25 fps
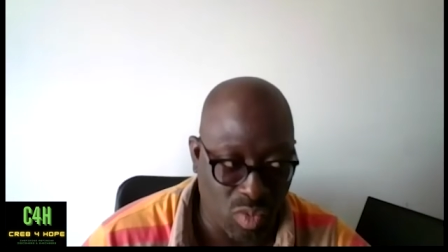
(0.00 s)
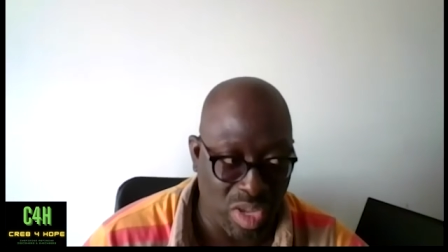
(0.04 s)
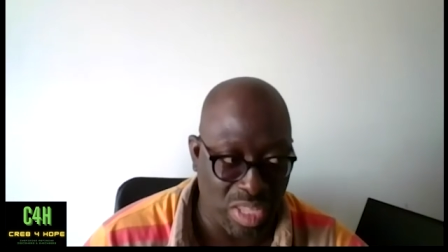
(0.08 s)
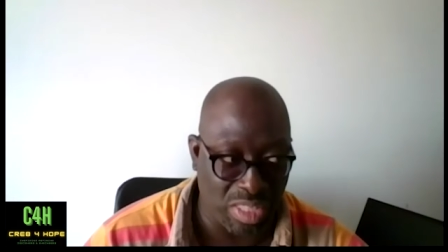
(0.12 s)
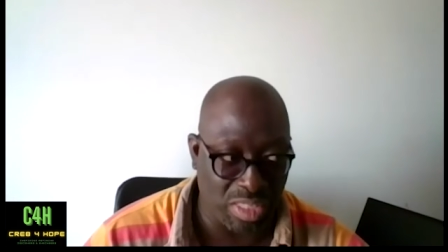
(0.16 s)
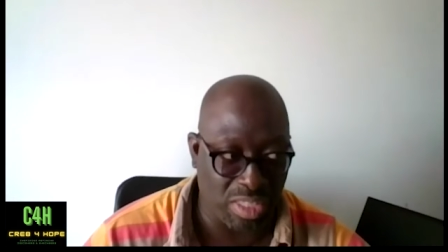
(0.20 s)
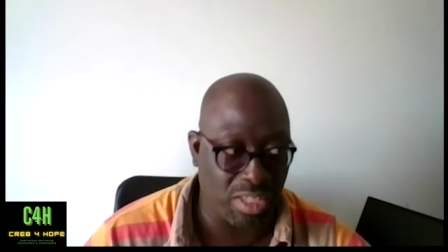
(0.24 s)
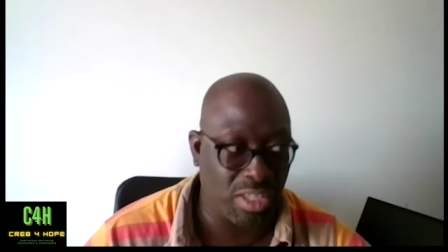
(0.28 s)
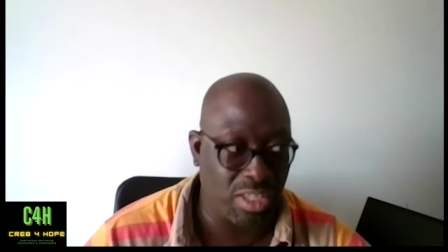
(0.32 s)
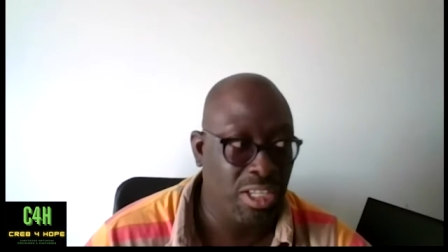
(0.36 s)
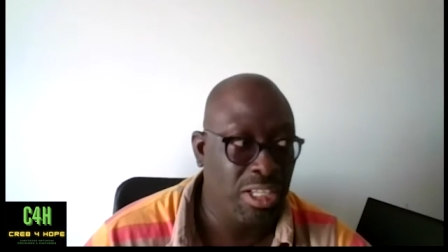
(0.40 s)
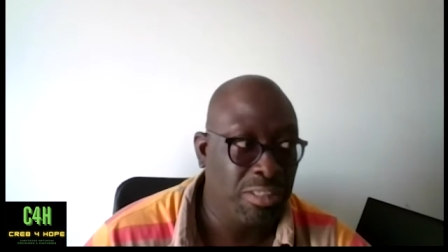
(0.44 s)
So
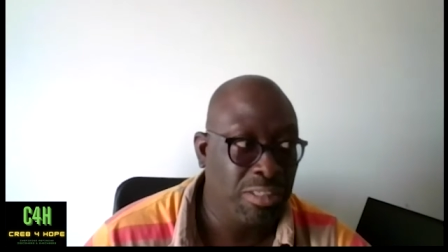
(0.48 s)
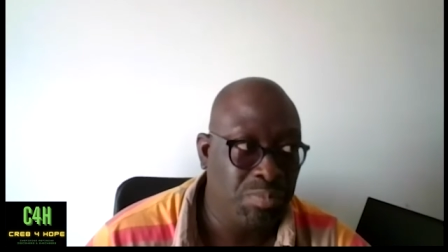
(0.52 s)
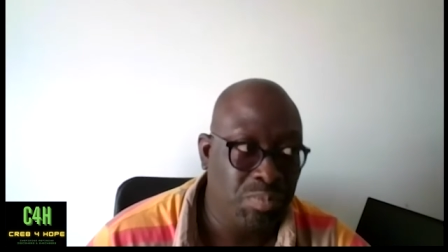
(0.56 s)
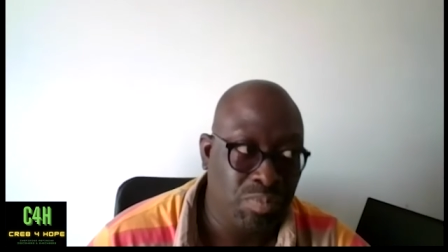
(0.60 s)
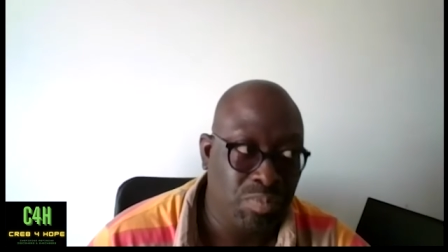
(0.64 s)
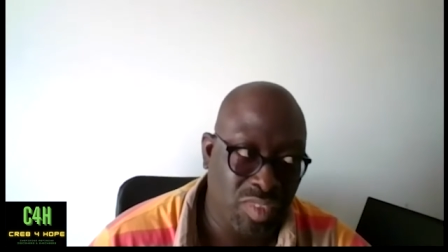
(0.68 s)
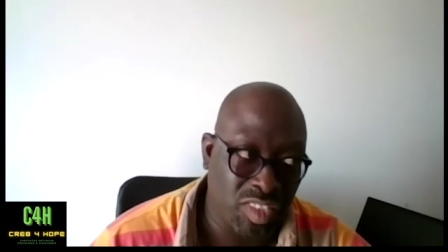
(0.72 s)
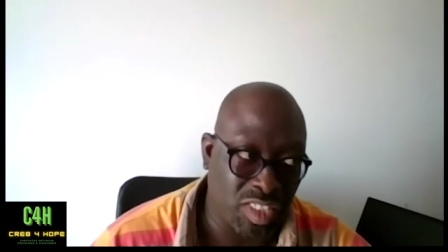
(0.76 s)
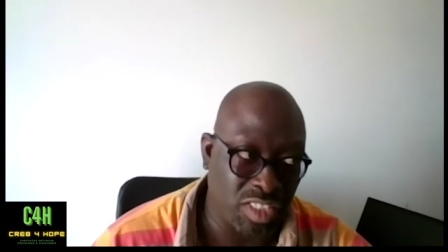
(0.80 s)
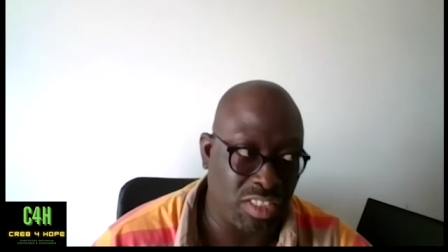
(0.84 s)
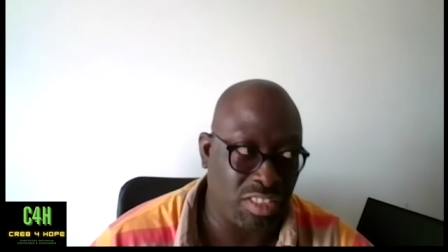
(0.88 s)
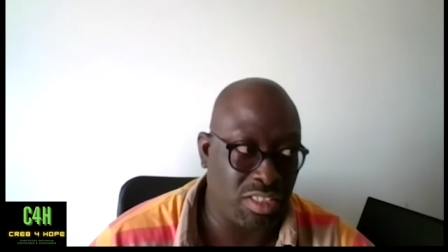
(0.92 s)
whether
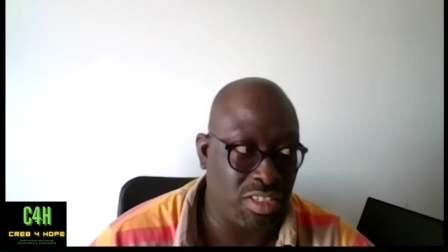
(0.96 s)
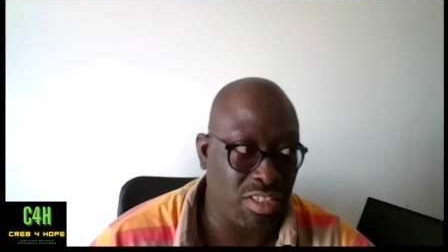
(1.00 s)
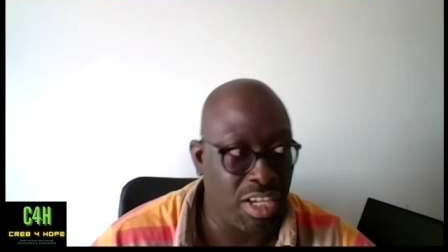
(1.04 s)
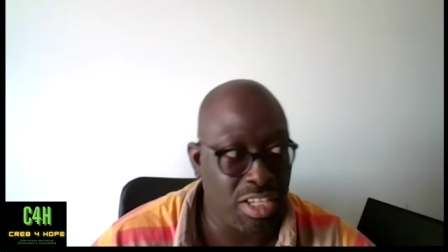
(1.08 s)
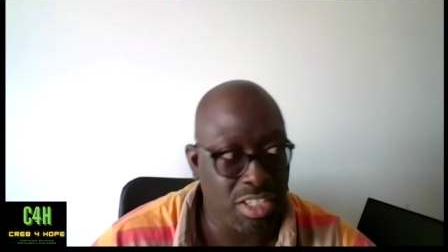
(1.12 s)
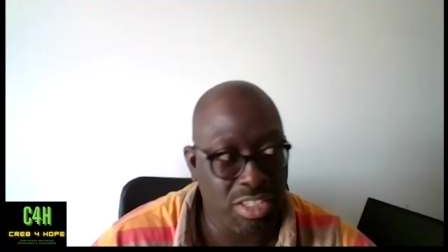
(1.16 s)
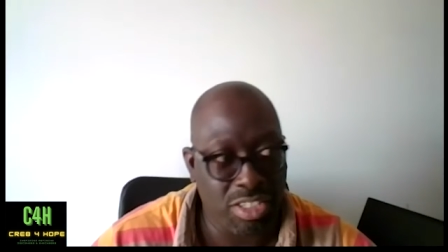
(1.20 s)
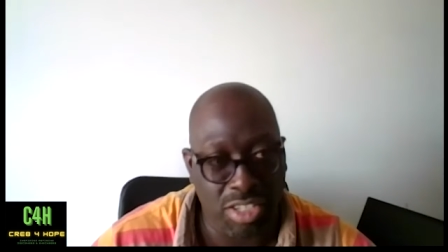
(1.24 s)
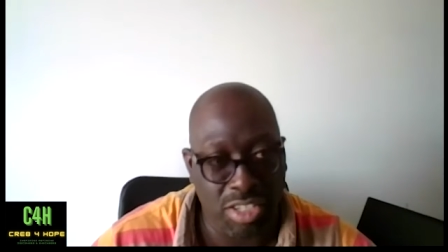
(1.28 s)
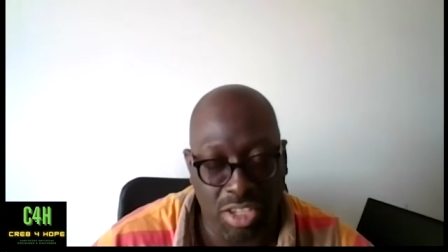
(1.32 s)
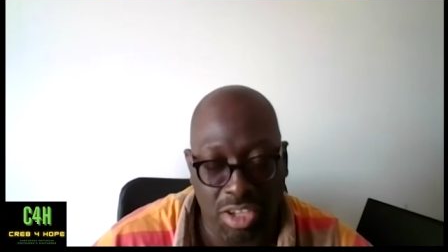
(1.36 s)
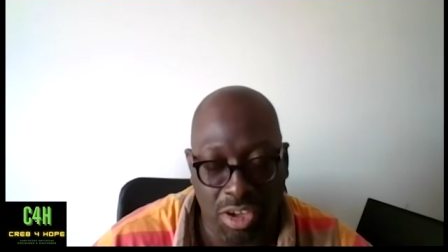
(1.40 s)
she
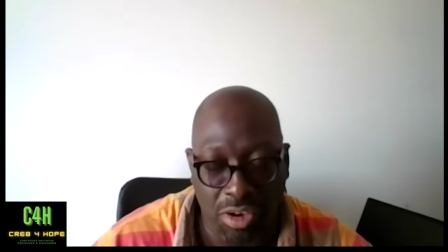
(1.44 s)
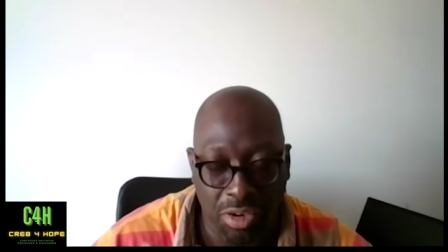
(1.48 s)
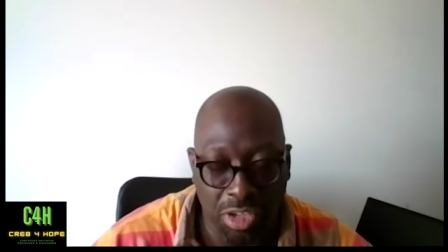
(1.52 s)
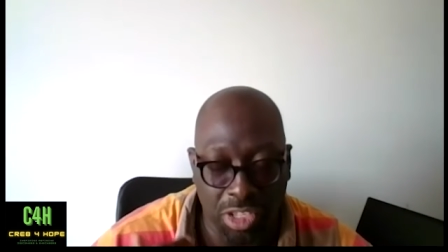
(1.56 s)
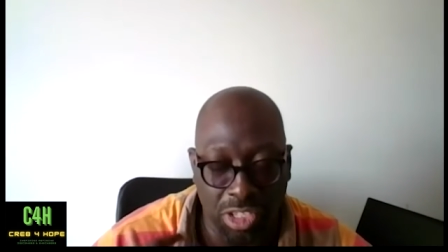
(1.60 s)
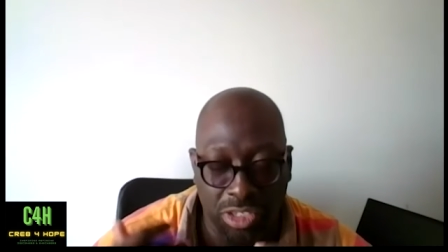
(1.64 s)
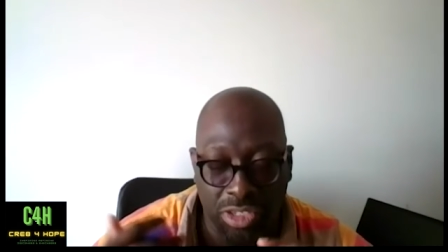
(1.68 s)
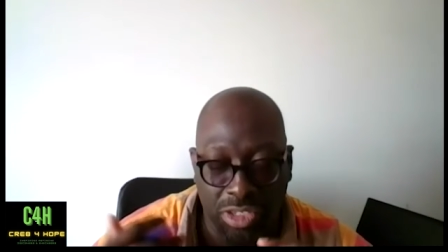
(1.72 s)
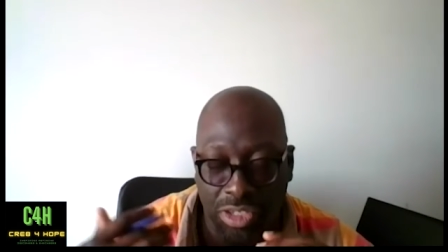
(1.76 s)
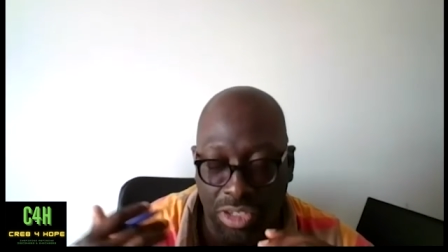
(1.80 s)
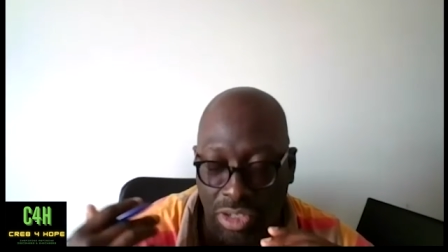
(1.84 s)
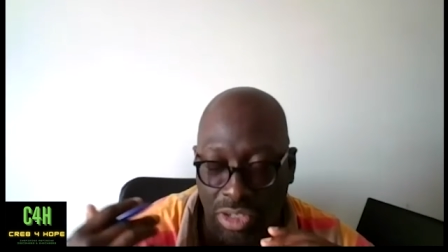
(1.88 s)
decides to go
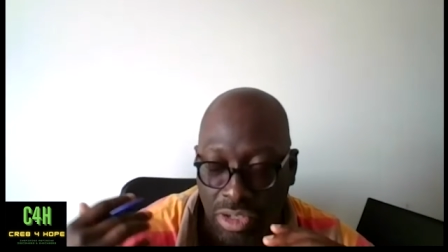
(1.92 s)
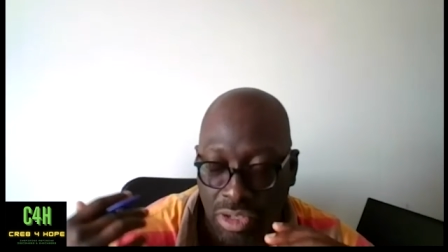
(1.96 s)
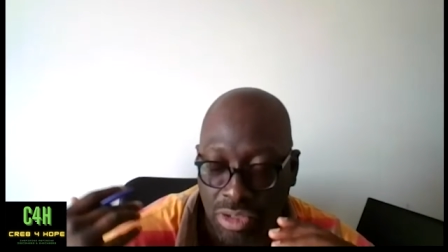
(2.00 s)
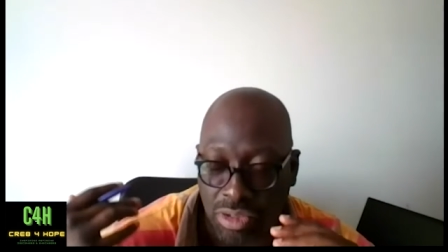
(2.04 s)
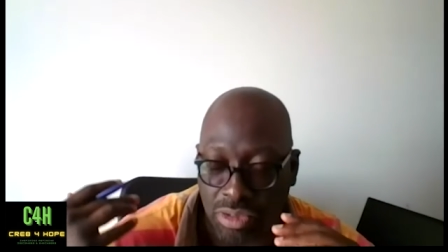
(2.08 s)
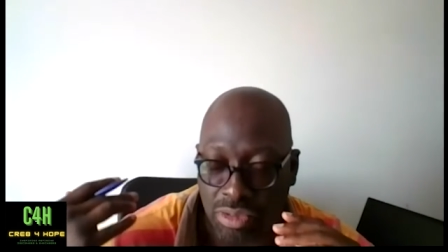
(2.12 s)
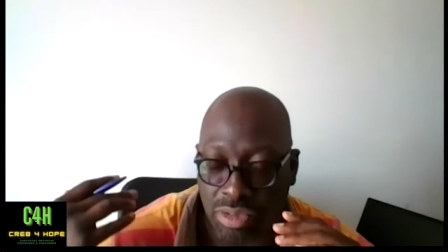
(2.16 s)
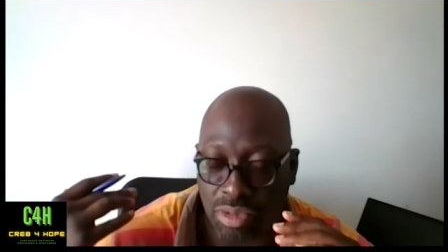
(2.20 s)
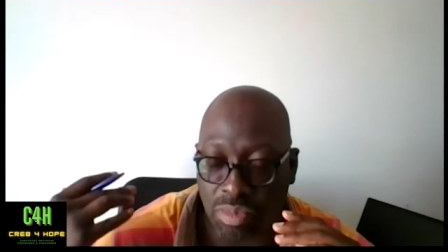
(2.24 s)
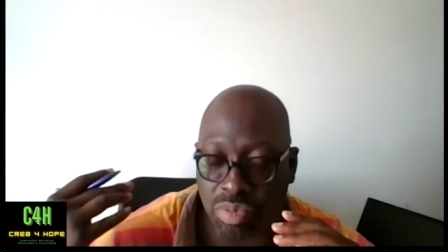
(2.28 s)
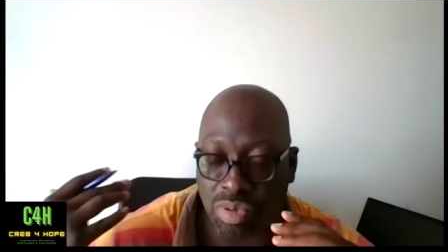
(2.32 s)
into